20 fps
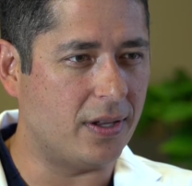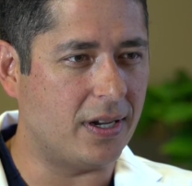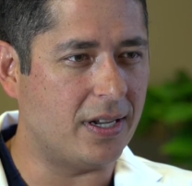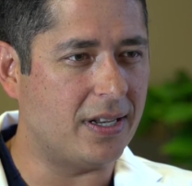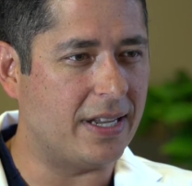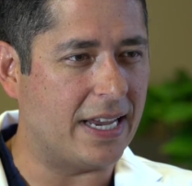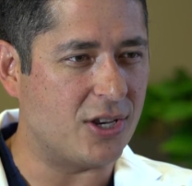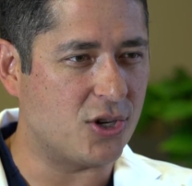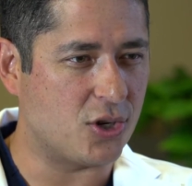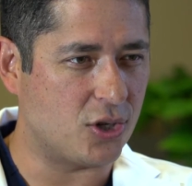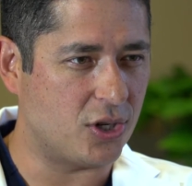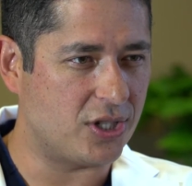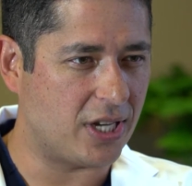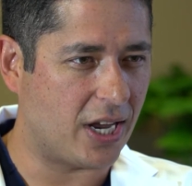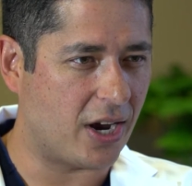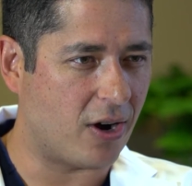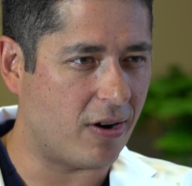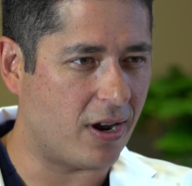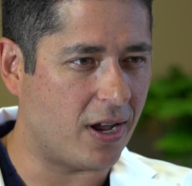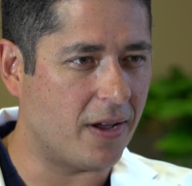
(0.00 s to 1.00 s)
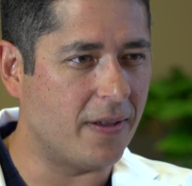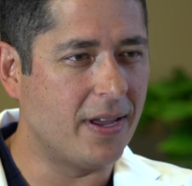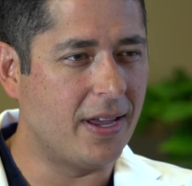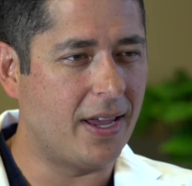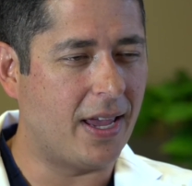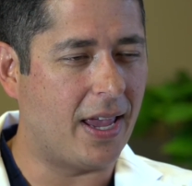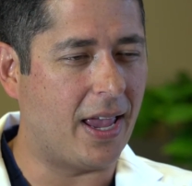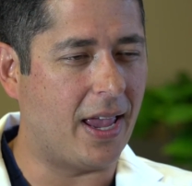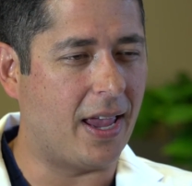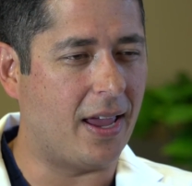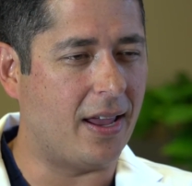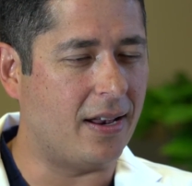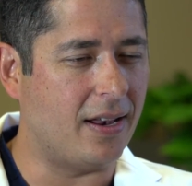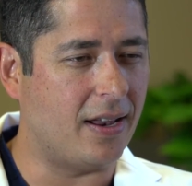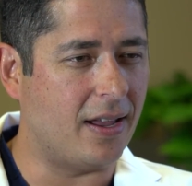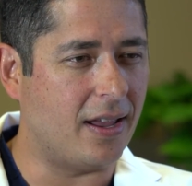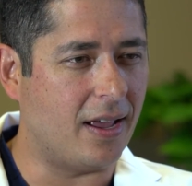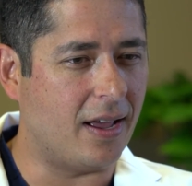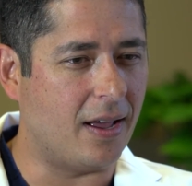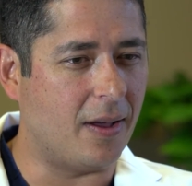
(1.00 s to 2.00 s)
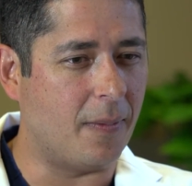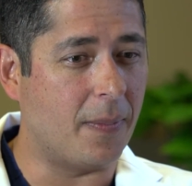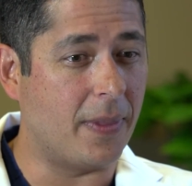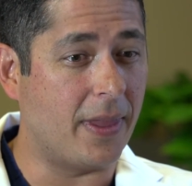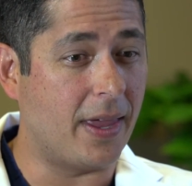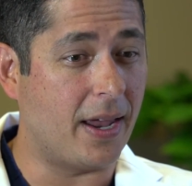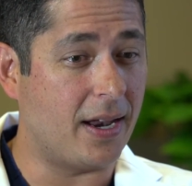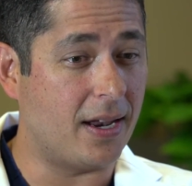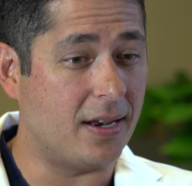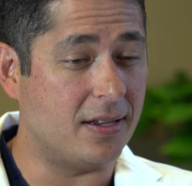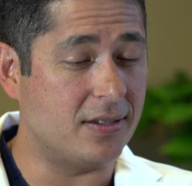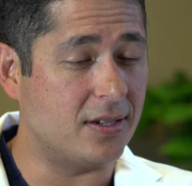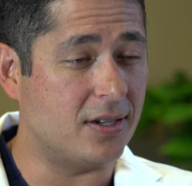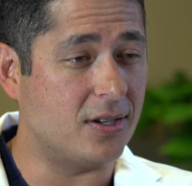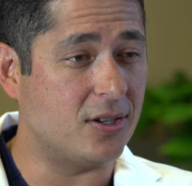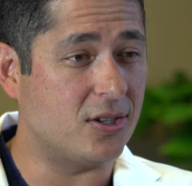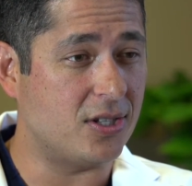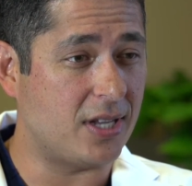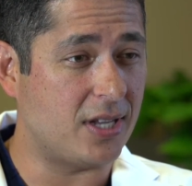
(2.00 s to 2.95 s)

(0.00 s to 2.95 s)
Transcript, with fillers: the dentulous area and um, that it is going to